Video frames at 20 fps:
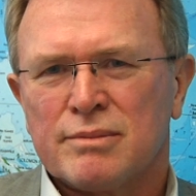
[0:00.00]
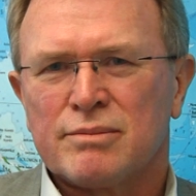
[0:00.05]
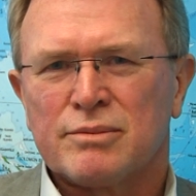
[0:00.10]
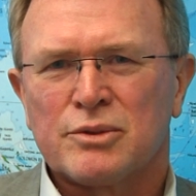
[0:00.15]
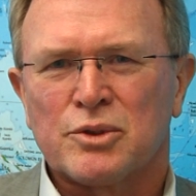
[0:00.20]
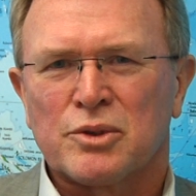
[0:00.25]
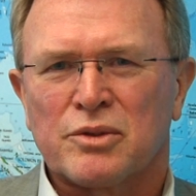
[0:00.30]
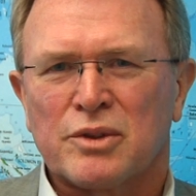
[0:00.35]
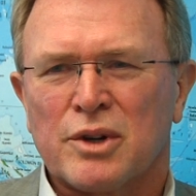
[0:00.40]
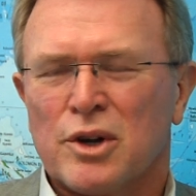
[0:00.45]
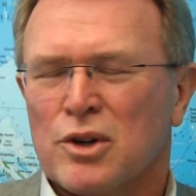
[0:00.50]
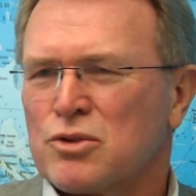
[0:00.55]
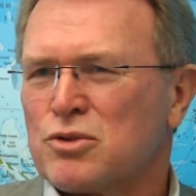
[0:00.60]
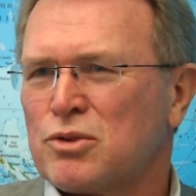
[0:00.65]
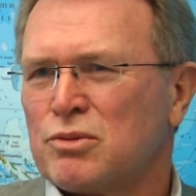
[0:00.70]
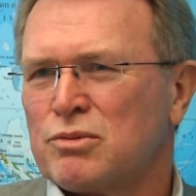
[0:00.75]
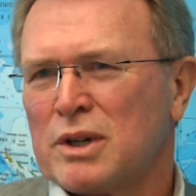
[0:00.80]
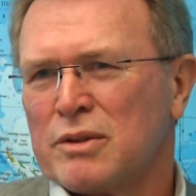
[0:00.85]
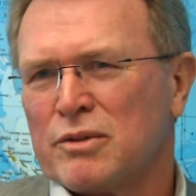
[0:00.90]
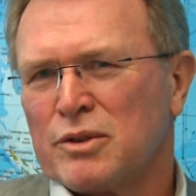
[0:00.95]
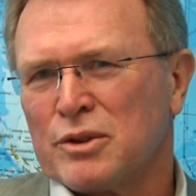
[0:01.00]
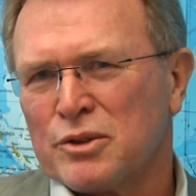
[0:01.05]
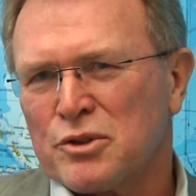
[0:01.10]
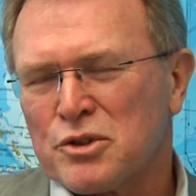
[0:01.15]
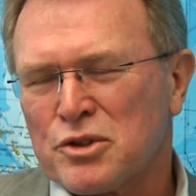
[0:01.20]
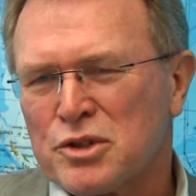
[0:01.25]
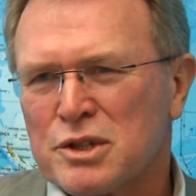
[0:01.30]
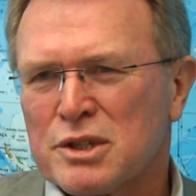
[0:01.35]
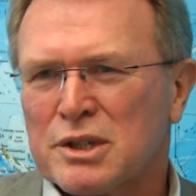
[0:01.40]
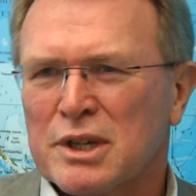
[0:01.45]
sort of cultural
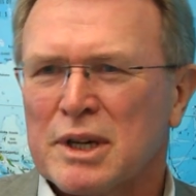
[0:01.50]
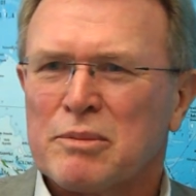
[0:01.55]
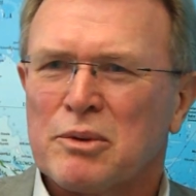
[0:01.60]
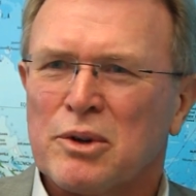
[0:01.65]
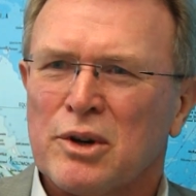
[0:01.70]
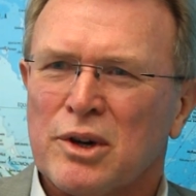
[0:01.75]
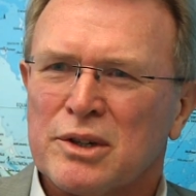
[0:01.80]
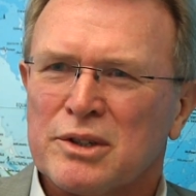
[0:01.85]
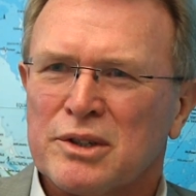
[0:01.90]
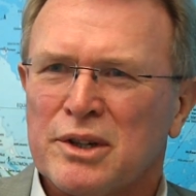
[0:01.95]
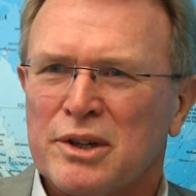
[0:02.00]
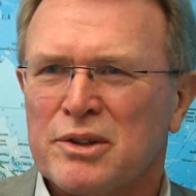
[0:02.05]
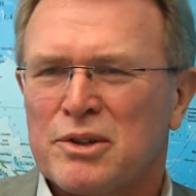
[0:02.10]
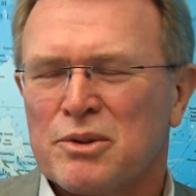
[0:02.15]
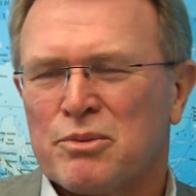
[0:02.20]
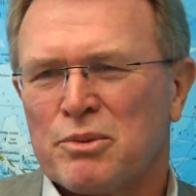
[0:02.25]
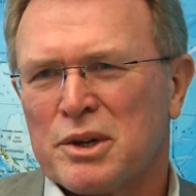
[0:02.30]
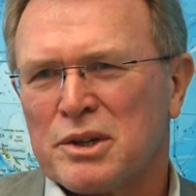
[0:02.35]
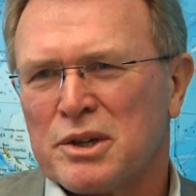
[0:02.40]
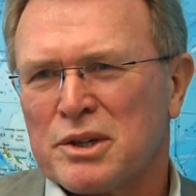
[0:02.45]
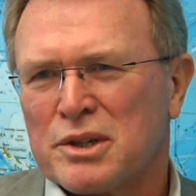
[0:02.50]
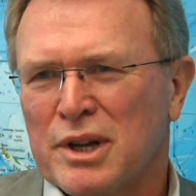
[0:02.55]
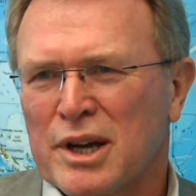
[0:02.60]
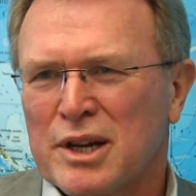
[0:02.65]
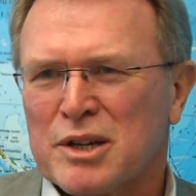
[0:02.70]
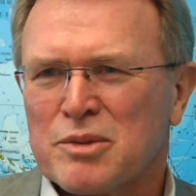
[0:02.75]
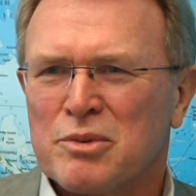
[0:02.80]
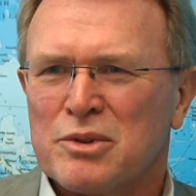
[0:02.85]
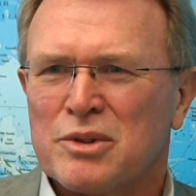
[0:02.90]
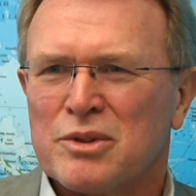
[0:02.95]
revolution type content, the Red
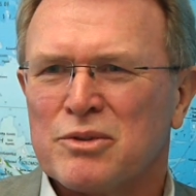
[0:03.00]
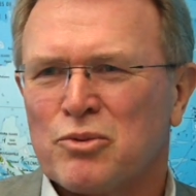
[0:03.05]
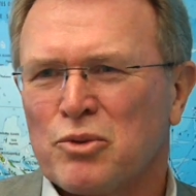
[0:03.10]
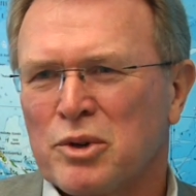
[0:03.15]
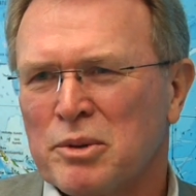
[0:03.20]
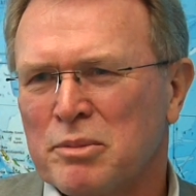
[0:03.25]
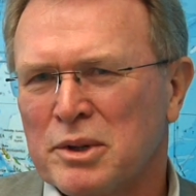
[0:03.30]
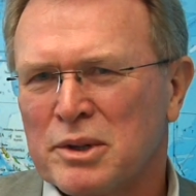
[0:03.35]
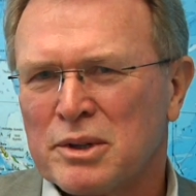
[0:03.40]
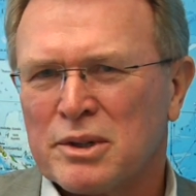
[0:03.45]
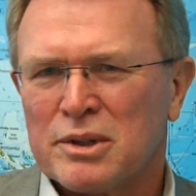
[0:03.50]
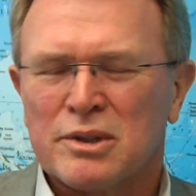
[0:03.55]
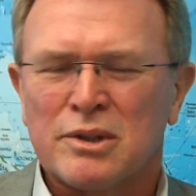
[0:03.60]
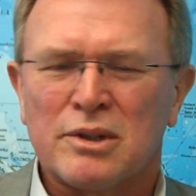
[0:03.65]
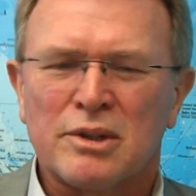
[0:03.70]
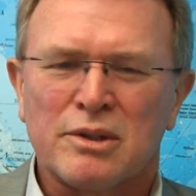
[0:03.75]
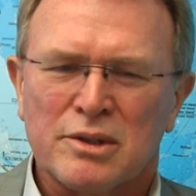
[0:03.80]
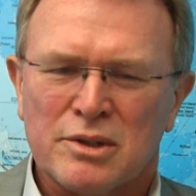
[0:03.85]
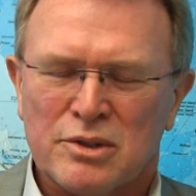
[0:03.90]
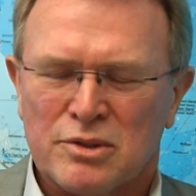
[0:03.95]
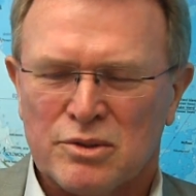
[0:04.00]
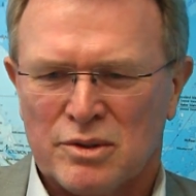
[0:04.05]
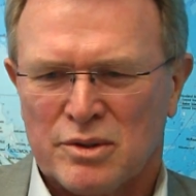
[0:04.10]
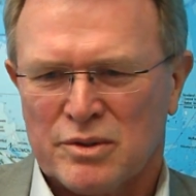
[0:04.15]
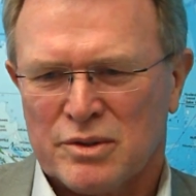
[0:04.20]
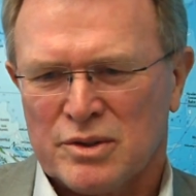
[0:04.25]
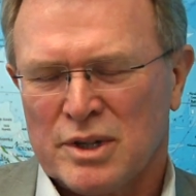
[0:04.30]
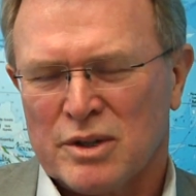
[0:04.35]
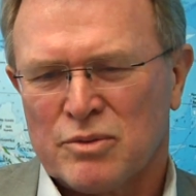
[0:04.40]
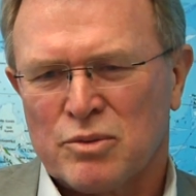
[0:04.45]
Detachment of Women and all this sort
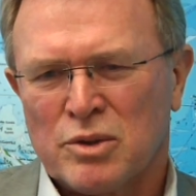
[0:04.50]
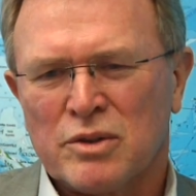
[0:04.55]
of stuff.